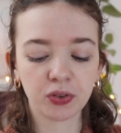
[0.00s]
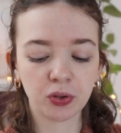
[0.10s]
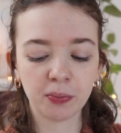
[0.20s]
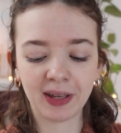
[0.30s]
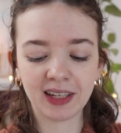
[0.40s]

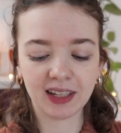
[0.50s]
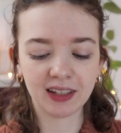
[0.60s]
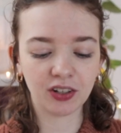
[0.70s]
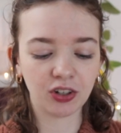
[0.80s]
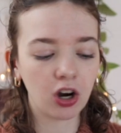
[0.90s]
to
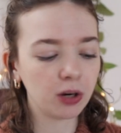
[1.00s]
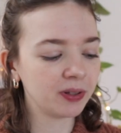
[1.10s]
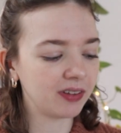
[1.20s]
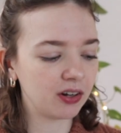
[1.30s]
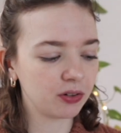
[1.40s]
making a
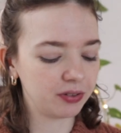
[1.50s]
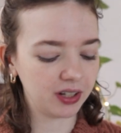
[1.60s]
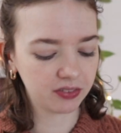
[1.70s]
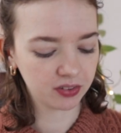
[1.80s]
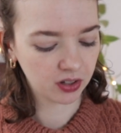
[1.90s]
garment out of
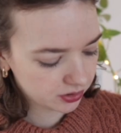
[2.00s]
it.